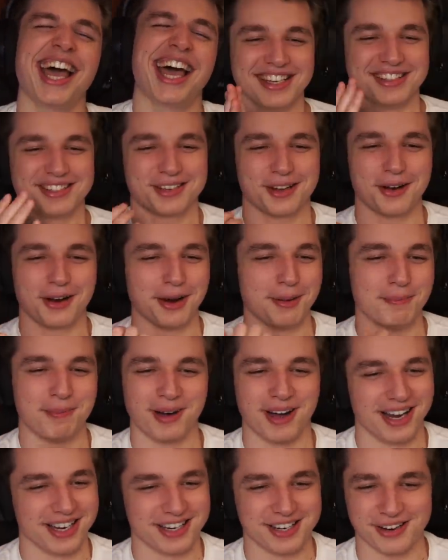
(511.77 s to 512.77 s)
Sorry,
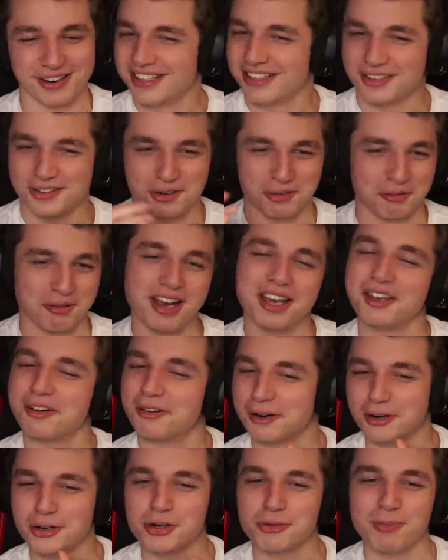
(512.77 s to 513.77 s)
Bod, you're just a
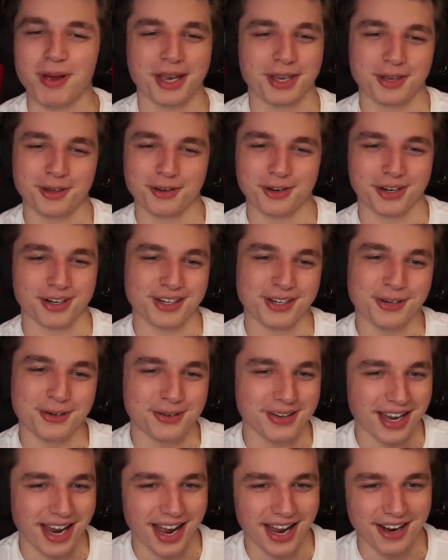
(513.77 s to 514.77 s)
regular schmegular
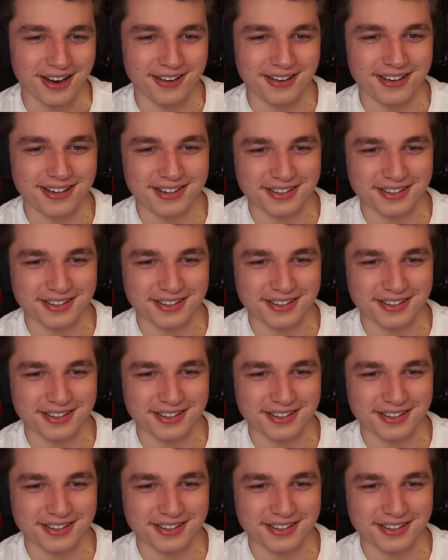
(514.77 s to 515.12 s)
dude now.